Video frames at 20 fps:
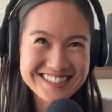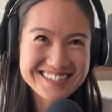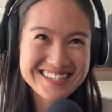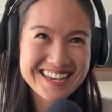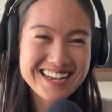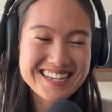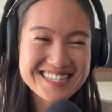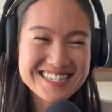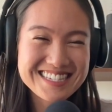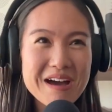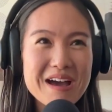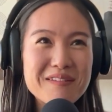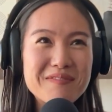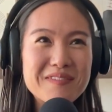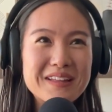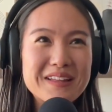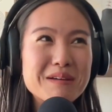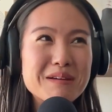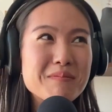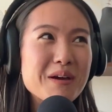yes. I
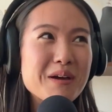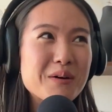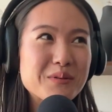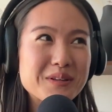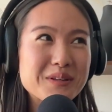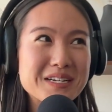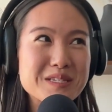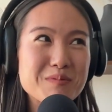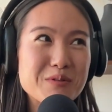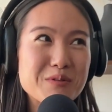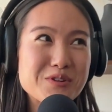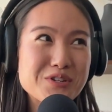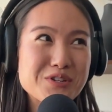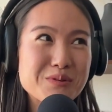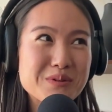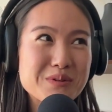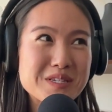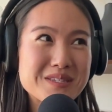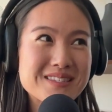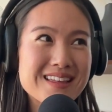feel like my only exposure
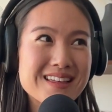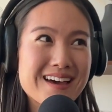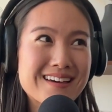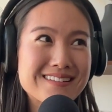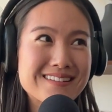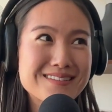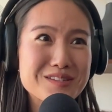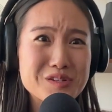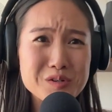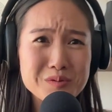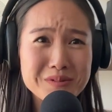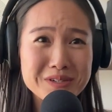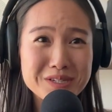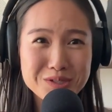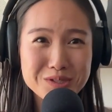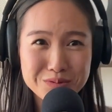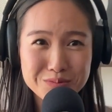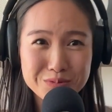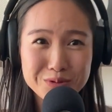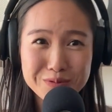was that Scooby
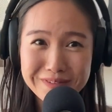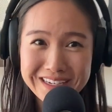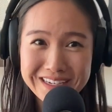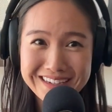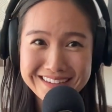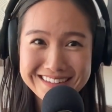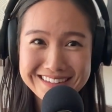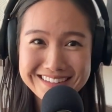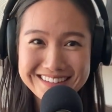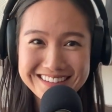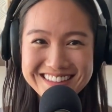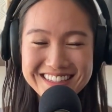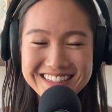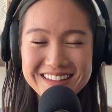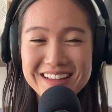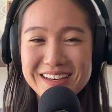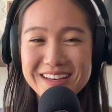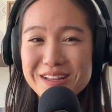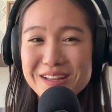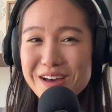Doo movie, the
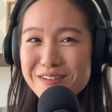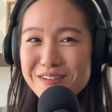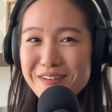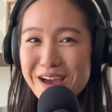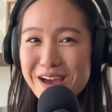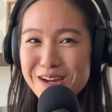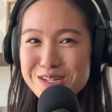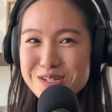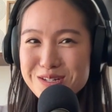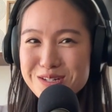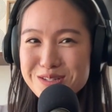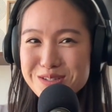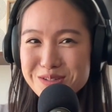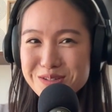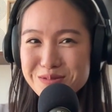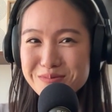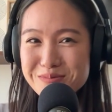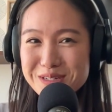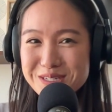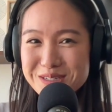like live action
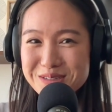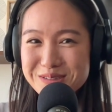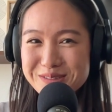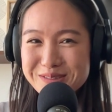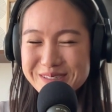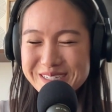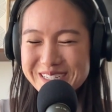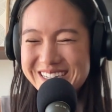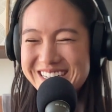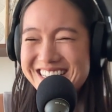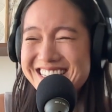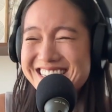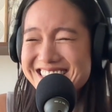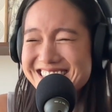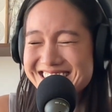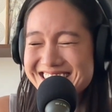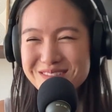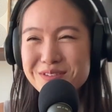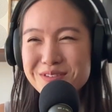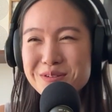Scooby Doo.
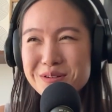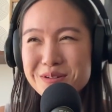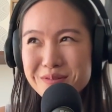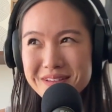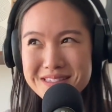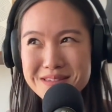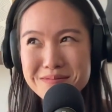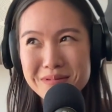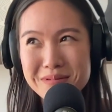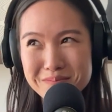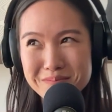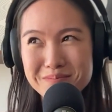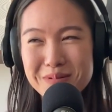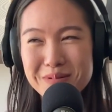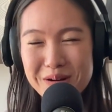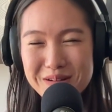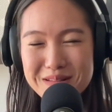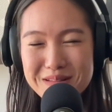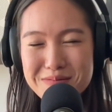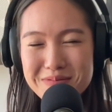Voodoo is a big
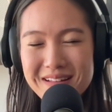part of the